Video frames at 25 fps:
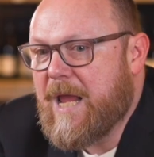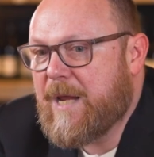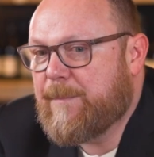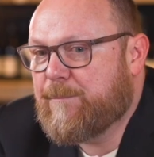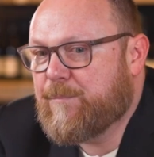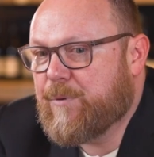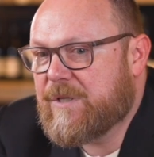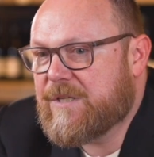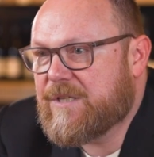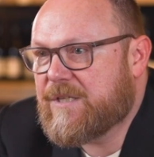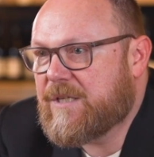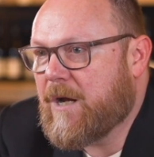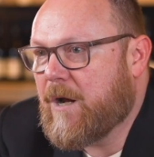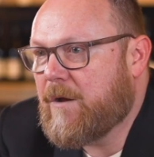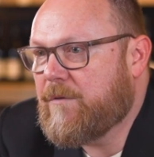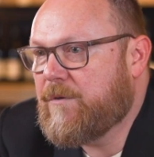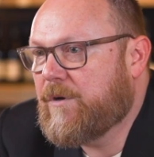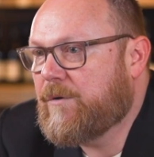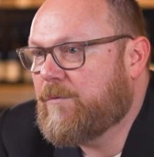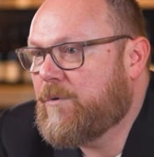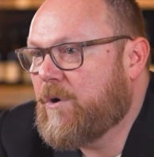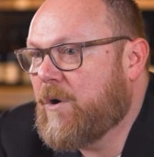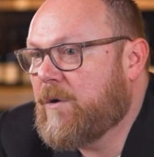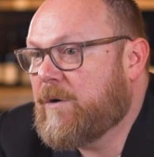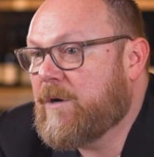it put
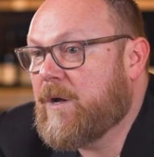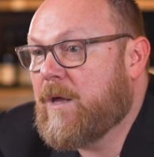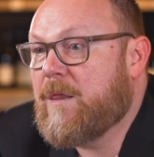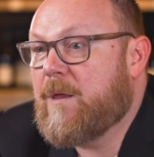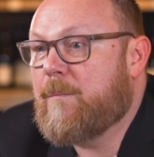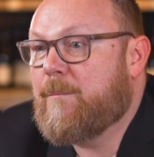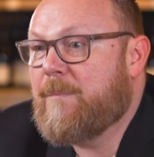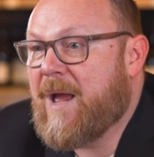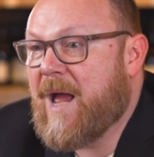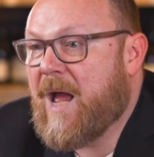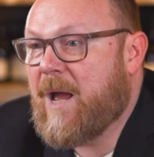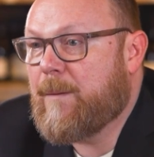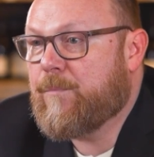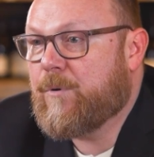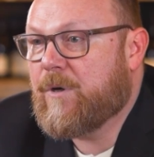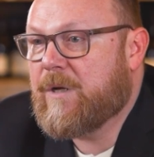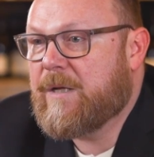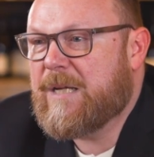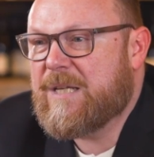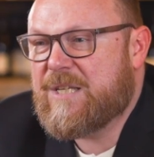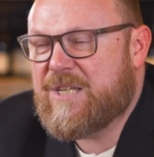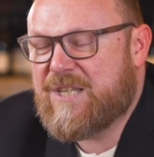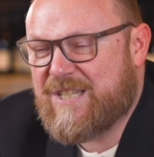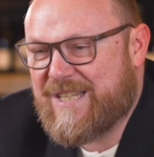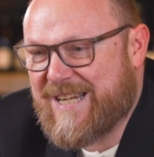Southern Rhone on the map, we're
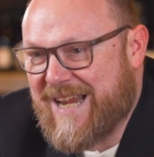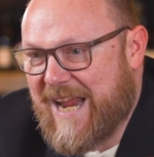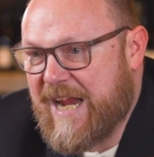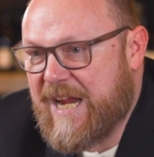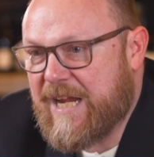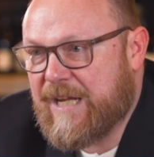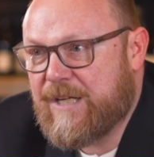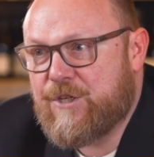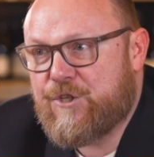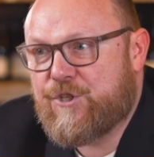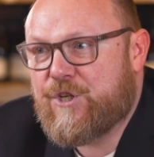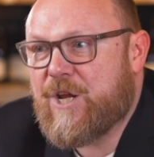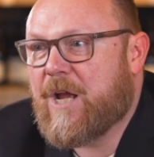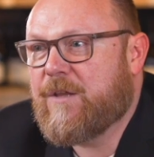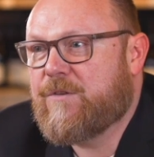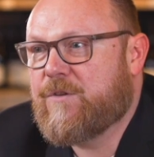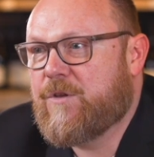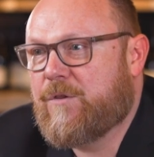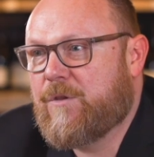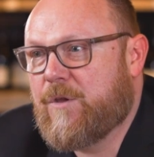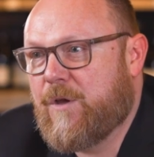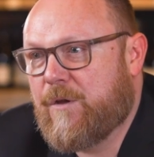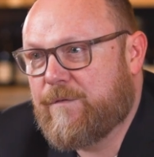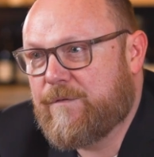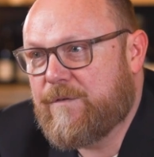gonna stay in
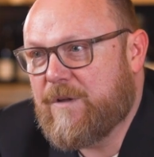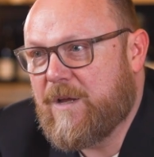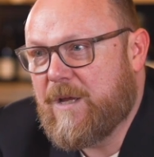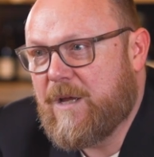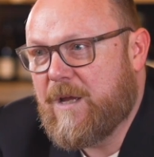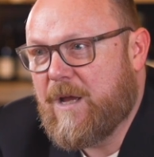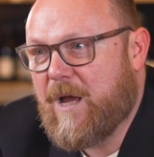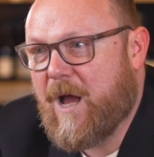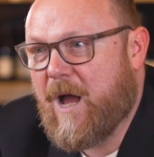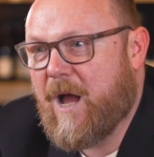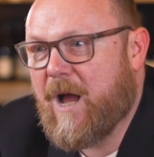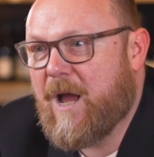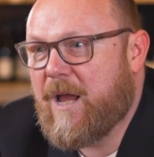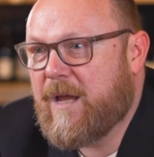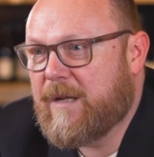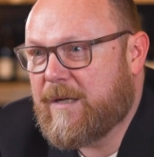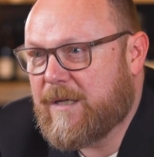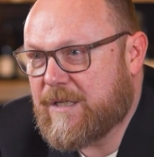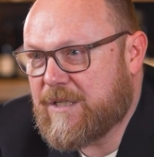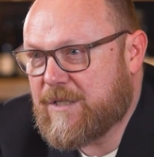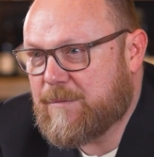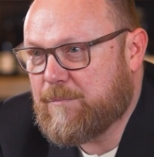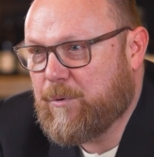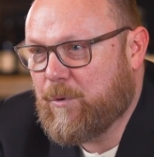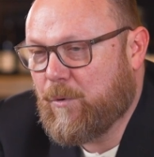Châteauneuf and
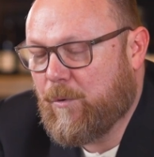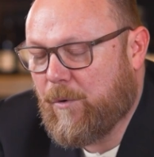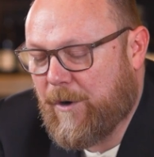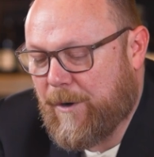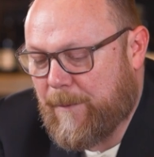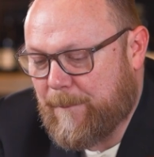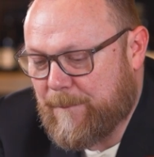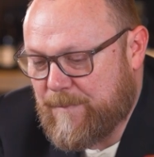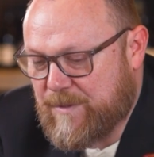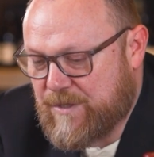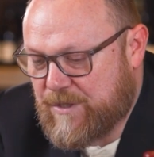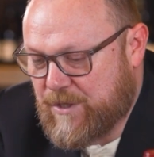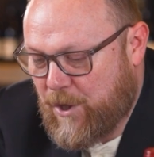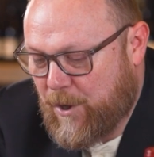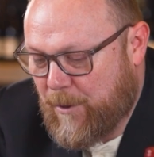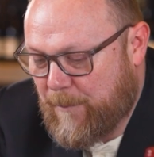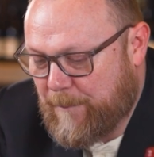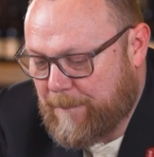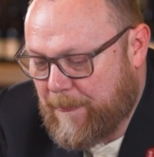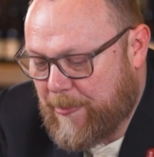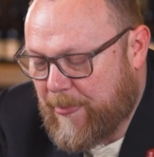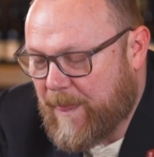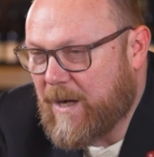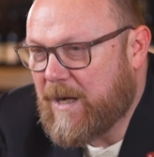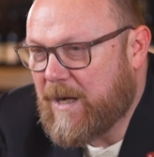explore. So,